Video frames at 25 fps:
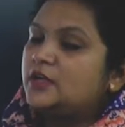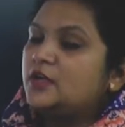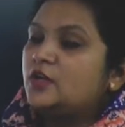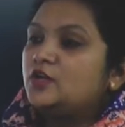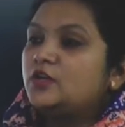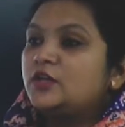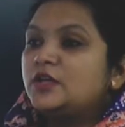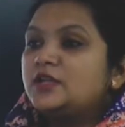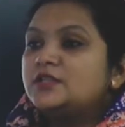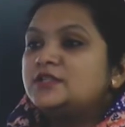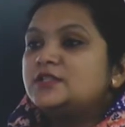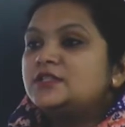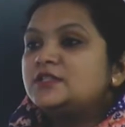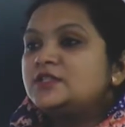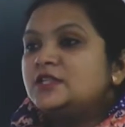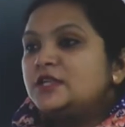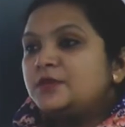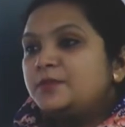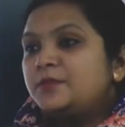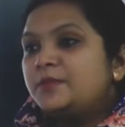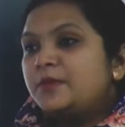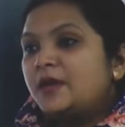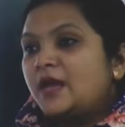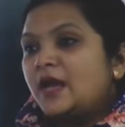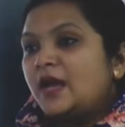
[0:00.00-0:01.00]
Now, there's a
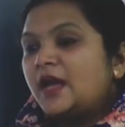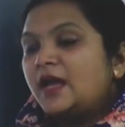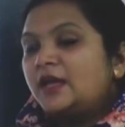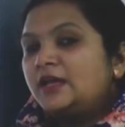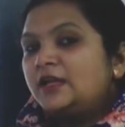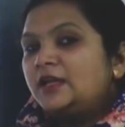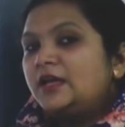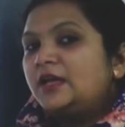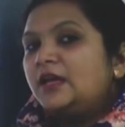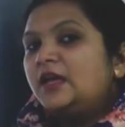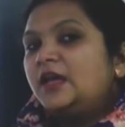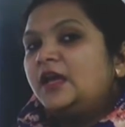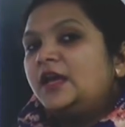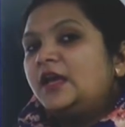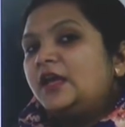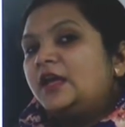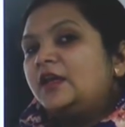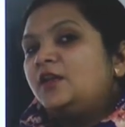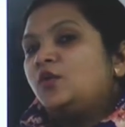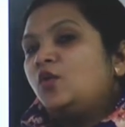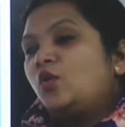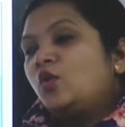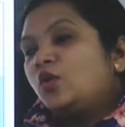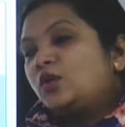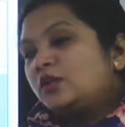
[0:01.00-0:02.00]
team behind
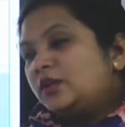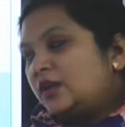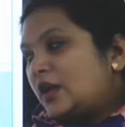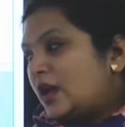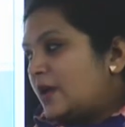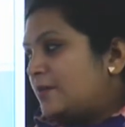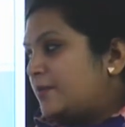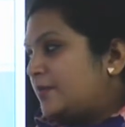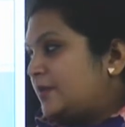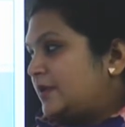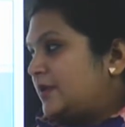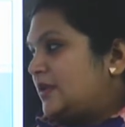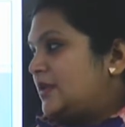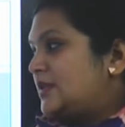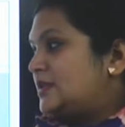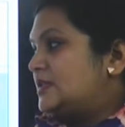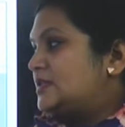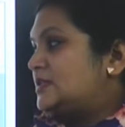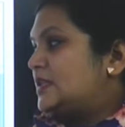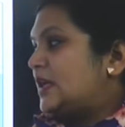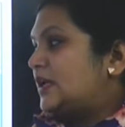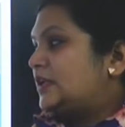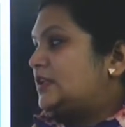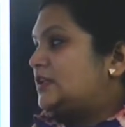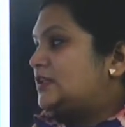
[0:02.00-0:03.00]
in all the companies
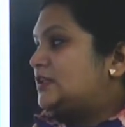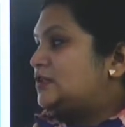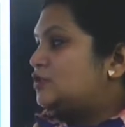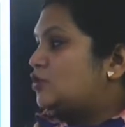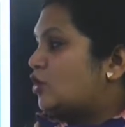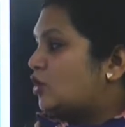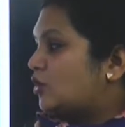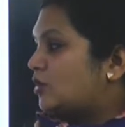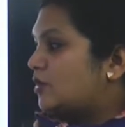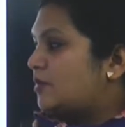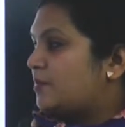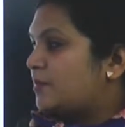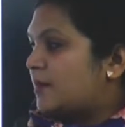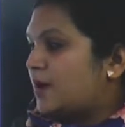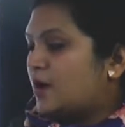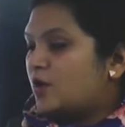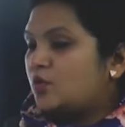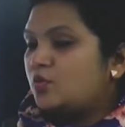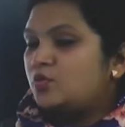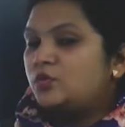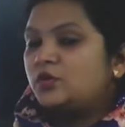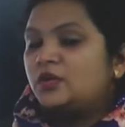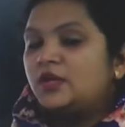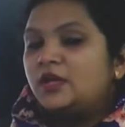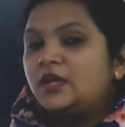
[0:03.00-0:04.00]
that talk
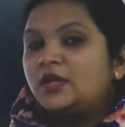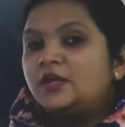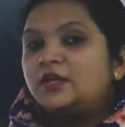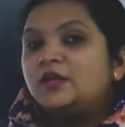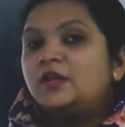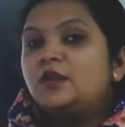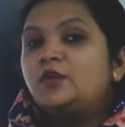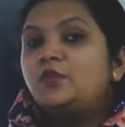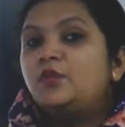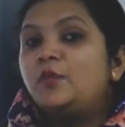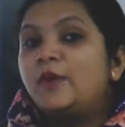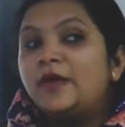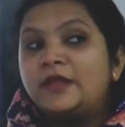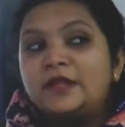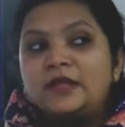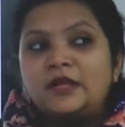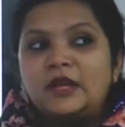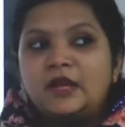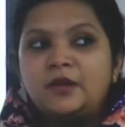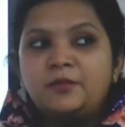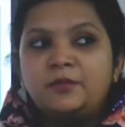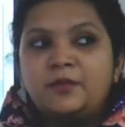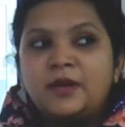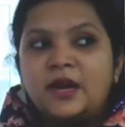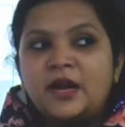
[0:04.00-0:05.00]
about that
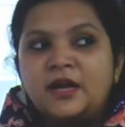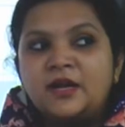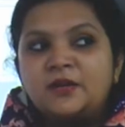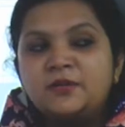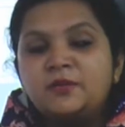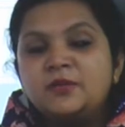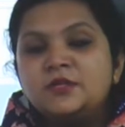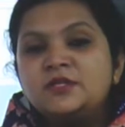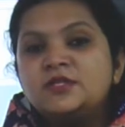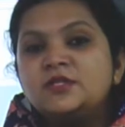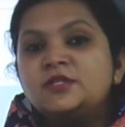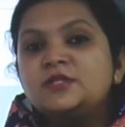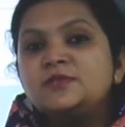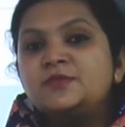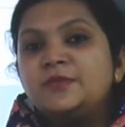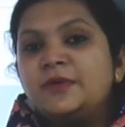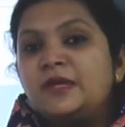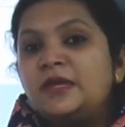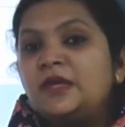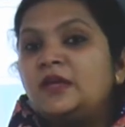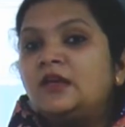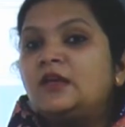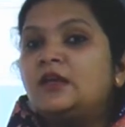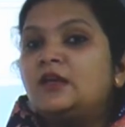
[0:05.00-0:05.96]
whether a brand image is being